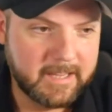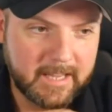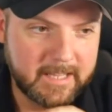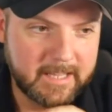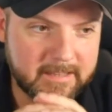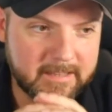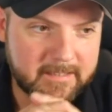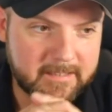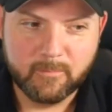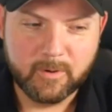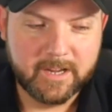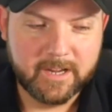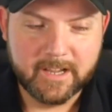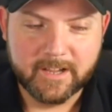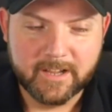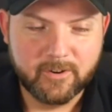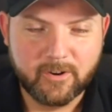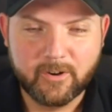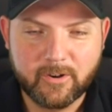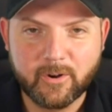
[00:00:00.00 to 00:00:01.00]
And we
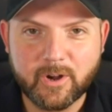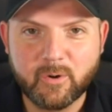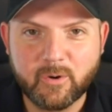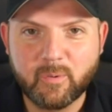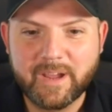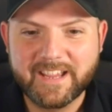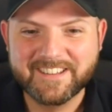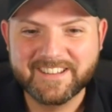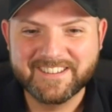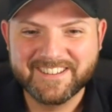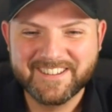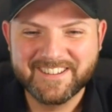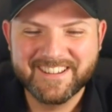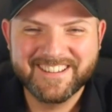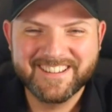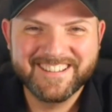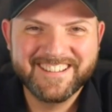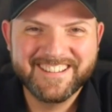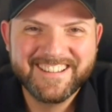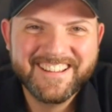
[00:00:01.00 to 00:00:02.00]
can no longer wait
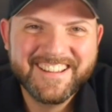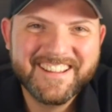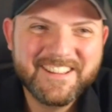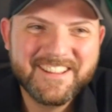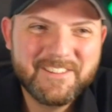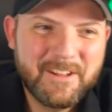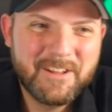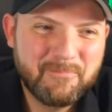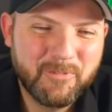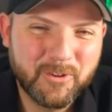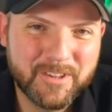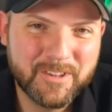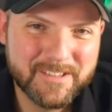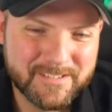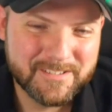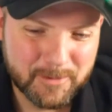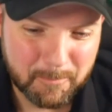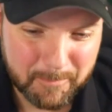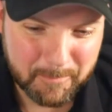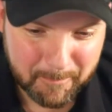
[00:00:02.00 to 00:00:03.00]
uh, for
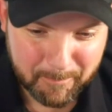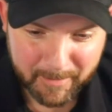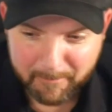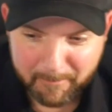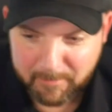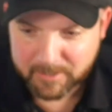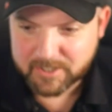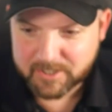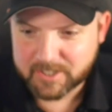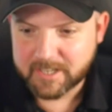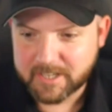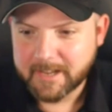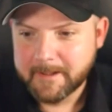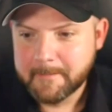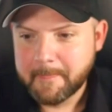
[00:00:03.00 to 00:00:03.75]
this to be published.